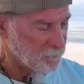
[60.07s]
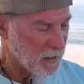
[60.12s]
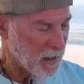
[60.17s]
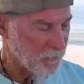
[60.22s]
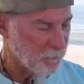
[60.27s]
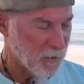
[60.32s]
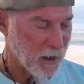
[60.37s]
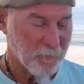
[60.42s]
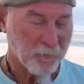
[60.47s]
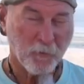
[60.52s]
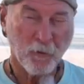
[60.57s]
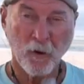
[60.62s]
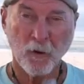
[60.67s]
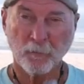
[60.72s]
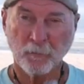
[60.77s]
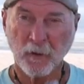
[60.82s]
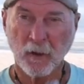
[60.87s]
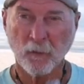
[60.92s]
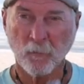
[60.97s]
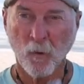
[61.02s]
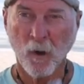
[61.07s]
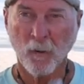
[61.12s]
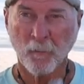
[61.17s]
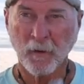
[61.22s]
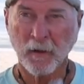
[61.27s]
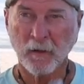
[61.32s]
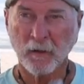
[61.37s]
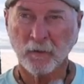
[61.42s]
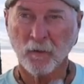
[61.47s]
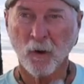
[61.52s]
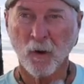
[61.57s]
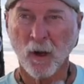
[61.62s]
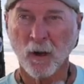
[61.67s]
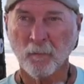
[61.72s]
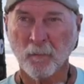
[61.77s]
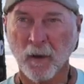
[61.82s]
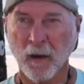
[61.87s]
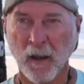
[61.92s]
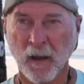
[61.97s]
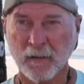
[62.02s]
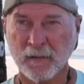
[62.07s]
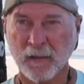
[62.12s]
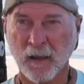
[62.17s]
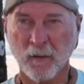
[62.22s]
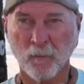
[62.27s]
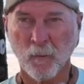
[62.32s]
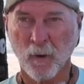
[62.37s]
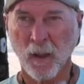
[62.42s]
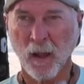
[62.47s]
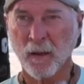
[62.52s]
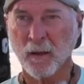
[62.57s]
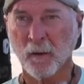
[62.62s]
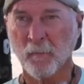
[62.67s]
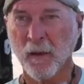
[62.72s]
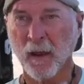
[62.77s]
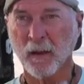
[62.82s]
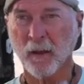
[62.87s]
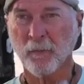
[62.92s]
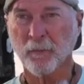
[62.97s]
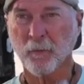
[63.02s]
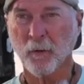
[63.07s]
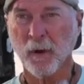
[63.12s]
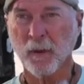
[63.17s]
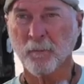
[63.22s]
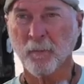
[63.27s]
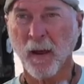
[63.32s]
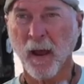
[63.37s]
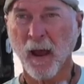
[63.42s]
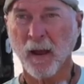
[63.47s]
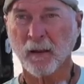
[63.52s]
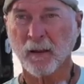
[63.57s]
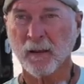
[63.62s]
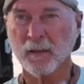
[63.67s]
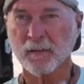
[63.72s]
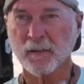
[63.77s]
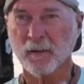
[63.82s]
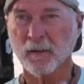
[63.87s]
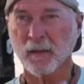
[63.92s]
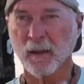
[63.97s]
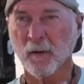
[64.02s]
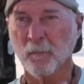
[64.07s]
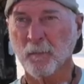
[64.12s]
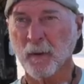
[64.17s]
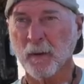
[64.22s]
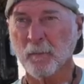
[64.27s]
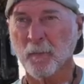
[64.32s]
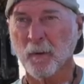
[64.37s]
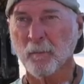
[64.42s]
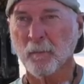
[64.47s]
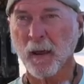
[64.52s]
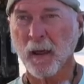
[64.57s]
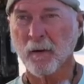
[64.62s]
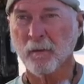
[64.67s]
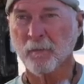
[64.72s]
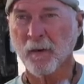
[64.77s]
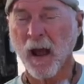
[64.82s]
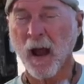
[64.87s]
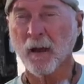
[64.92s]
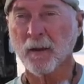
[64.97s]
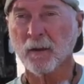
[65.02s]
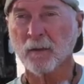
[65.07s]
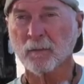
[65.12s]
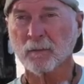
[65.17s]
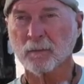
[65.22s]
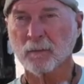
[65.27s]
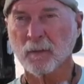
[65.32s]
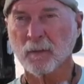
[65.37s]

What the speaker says: rep group didn't want me to do it, but I said, well, I'm going to make a 3-pack because it'll give people better value.